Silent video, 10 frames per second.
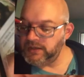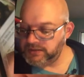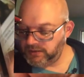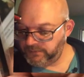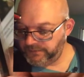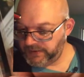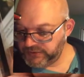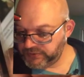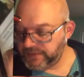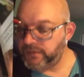So very
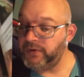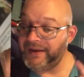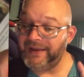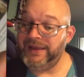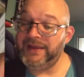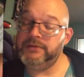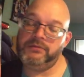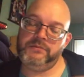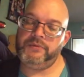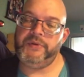straightforward,
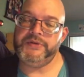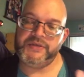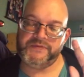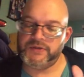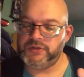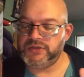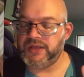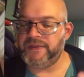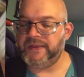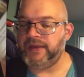and the creature has vigilance,
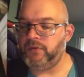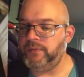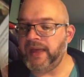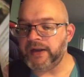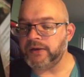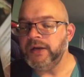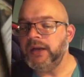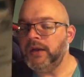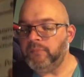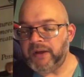not that that will matter,
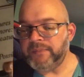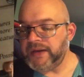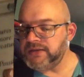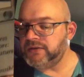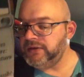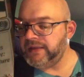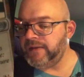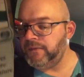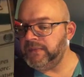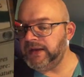but basically
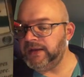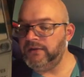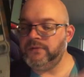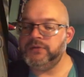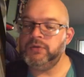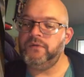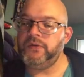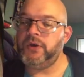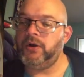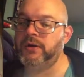that would mean 2 of
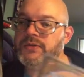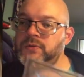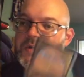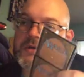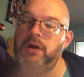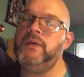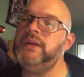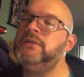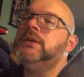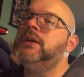the cards would go
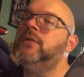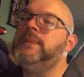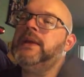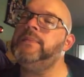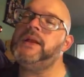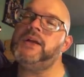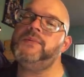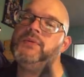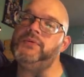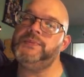in, would be
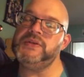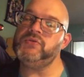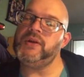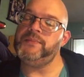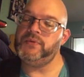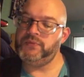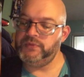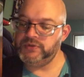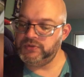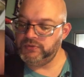unblockable, be trample,
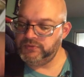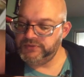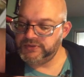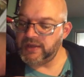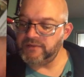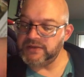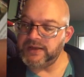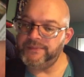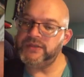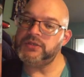would do 7
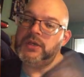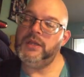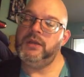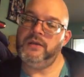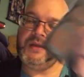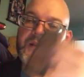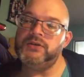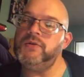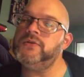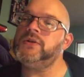damage, and then
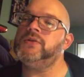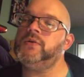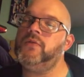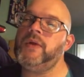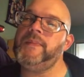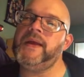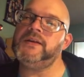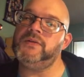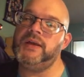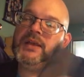2 of those cards would go right back
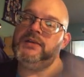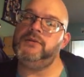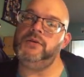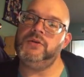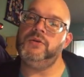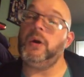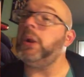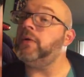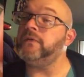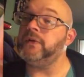to your hand. You could do it
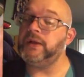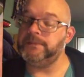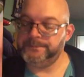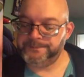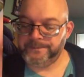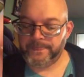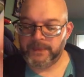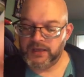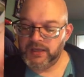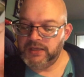all over again.
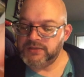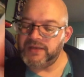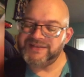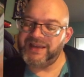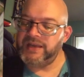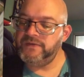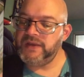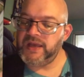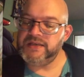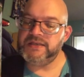So that's kind of
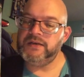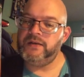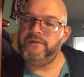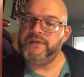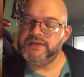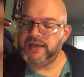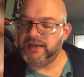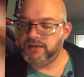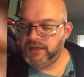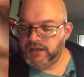the idea of the
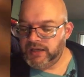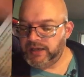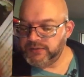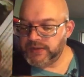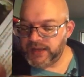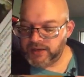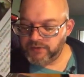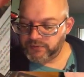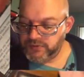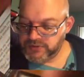deck. As we kind of go
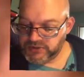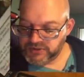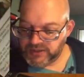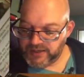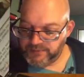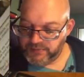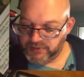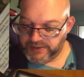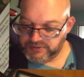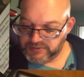through it, just to kind of
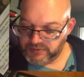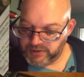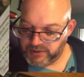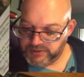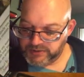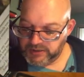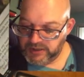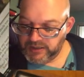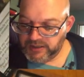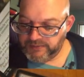pull out some cards
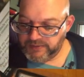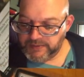that